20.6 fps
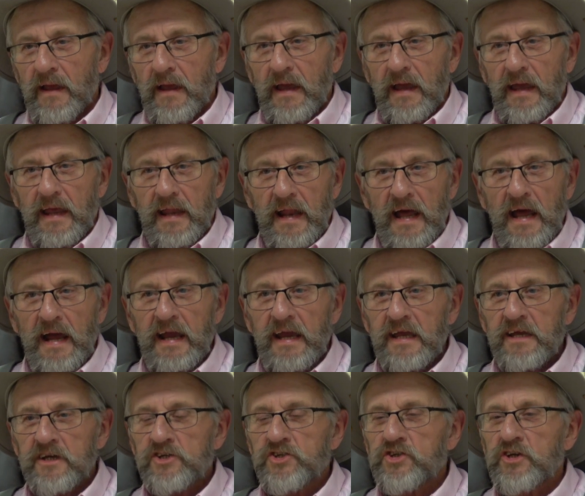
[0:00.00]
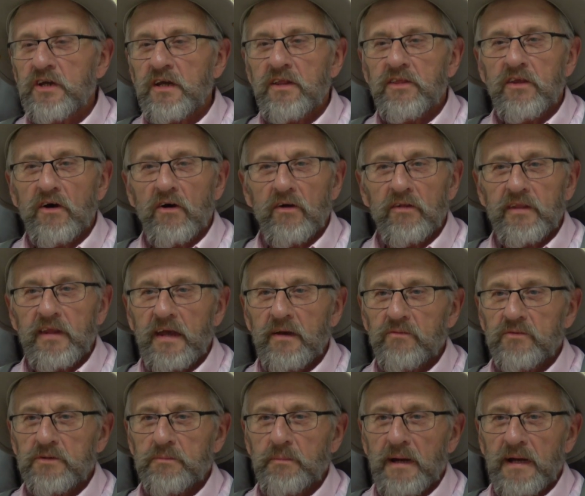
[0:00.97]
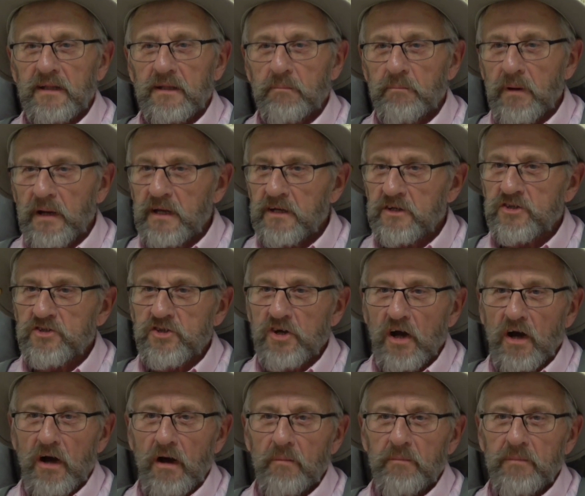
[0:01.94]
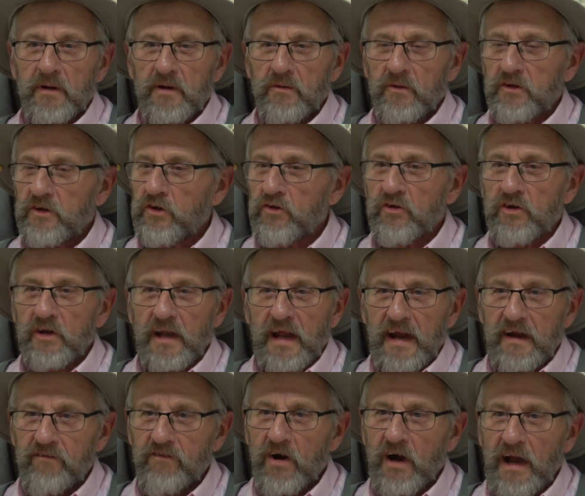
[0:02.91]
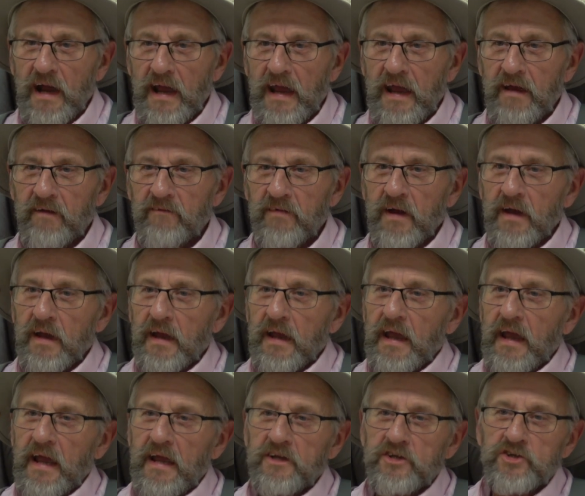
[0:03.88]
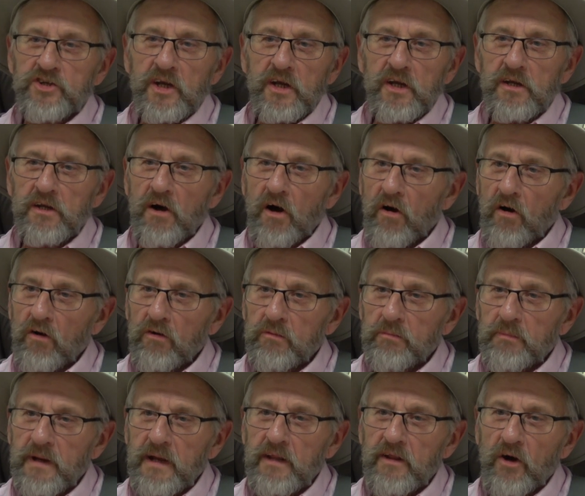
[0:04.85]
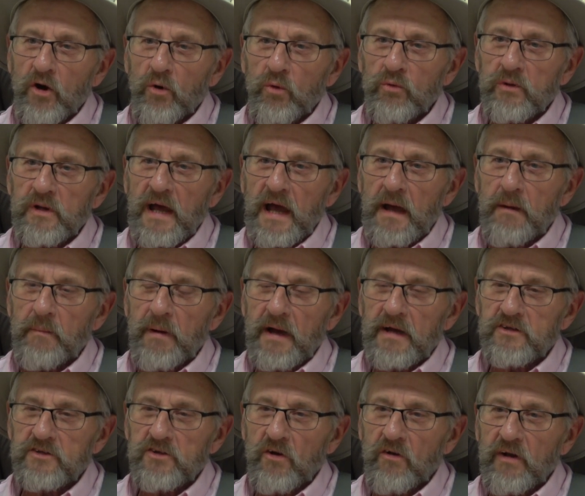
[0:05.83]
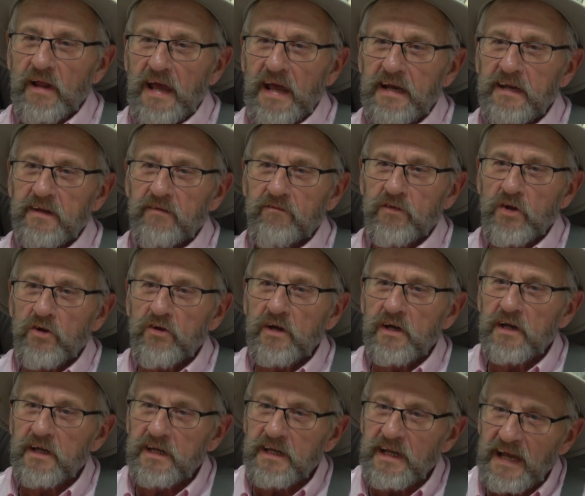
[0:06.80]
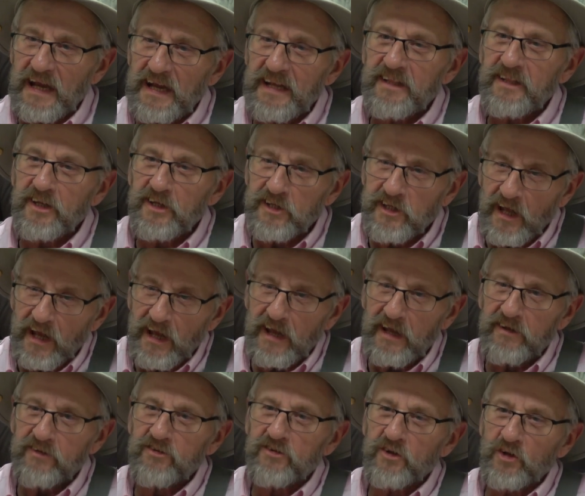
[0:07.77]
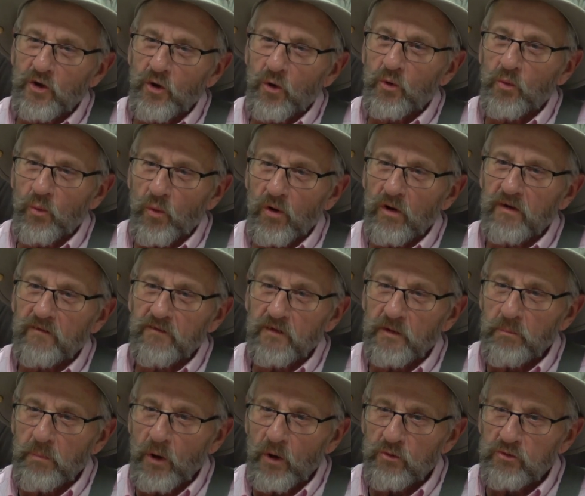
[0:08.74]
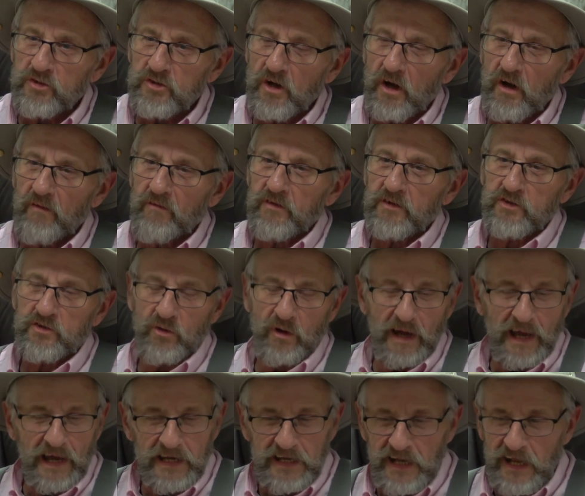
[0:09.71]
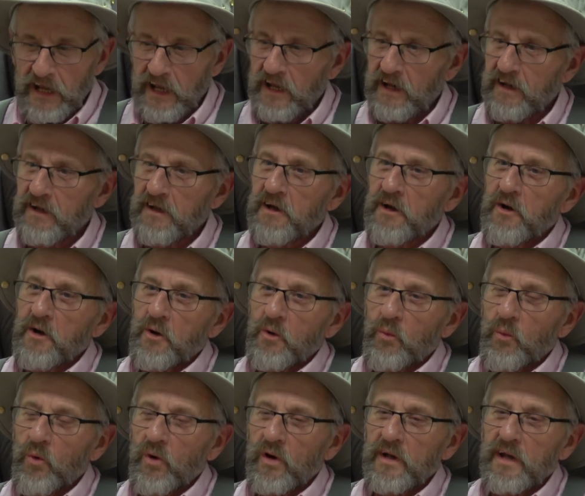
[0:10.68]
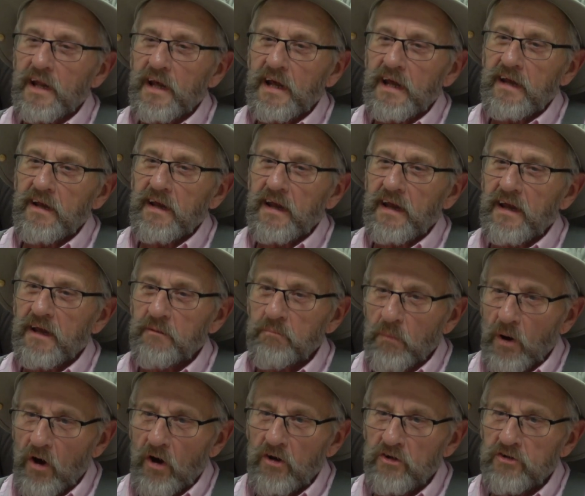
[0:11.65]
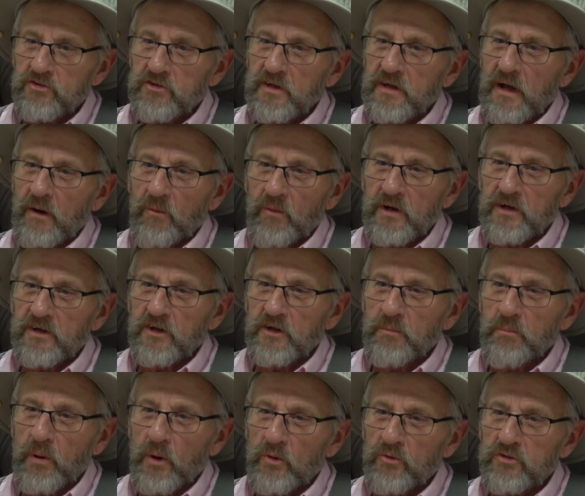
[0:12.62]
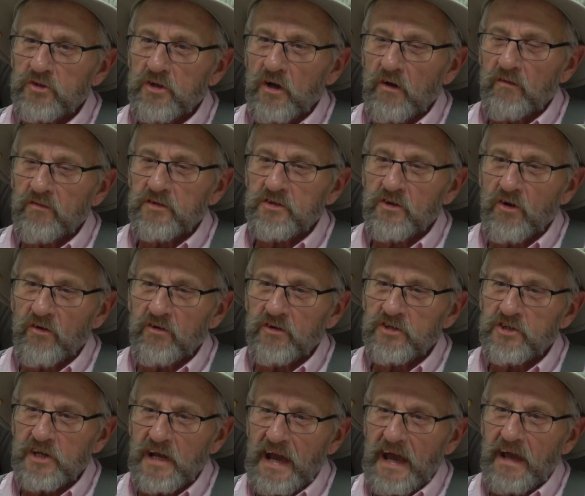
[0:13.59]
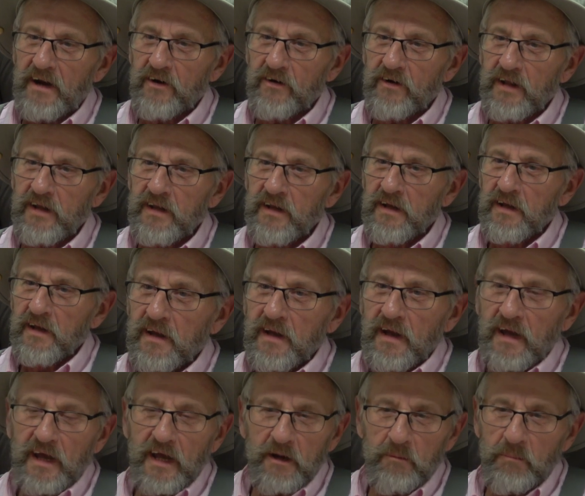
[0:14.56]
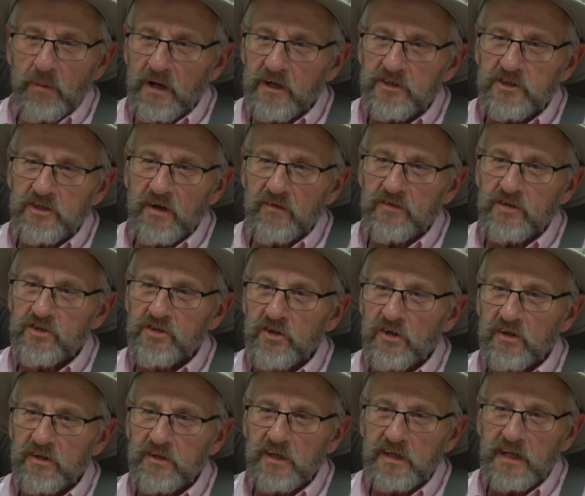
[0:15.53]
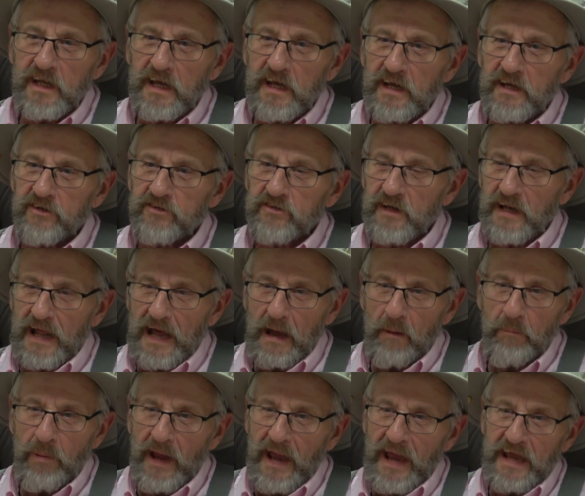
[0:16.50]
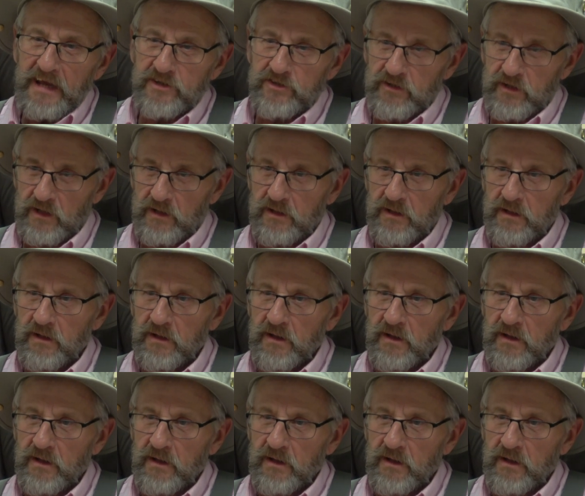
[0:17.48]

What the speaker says: And I guess she thought that was about the best job that you could ever have. And she dogged me the whole time I was on active duty to take the test to go to work for the post office. So I did. One day in Boston, I went to the post office on a Saturday, and a bunch of us took the test, and I passed it.